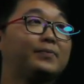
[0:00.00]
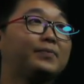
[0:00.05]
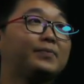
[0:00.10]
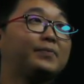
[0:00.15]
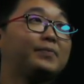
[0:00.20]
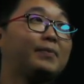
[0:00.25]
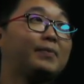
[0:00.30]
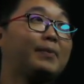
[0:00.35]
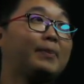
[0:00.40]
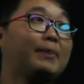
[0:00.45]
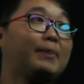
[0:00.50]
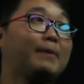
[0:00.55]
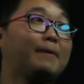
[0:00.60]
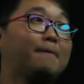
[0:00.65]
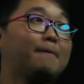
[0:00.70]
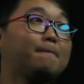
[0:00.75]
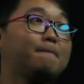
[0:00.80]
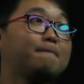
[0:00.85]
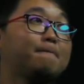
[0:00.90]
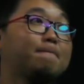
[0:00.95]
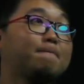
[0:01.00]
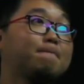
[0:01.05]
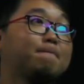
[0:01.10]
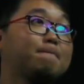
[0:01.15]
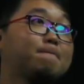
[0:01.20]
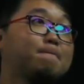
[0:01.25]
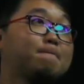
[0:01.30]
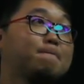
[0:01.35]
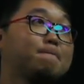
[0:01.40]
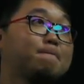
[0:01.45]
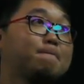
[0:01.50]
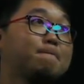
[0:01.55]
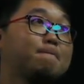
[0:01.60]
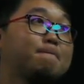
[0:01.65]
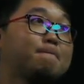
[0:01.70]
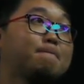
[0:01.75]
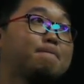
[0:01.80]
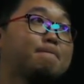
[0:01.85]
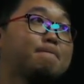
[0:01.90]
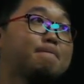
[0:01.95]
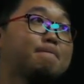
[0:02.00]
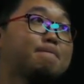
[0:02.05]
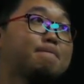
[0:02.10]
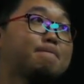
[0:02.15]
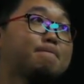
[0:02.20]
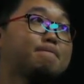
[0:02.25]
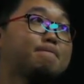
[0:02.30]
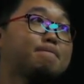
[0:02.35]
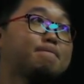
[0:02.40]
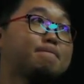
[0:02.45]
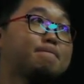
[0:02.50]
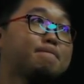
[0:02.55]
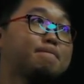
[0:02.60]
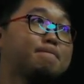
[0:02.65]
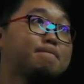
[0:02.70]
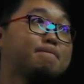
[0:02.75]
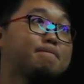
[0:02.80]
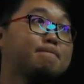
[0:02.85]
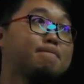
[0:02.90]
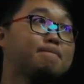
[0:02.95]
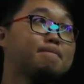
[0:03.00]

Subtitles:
(no one is talking)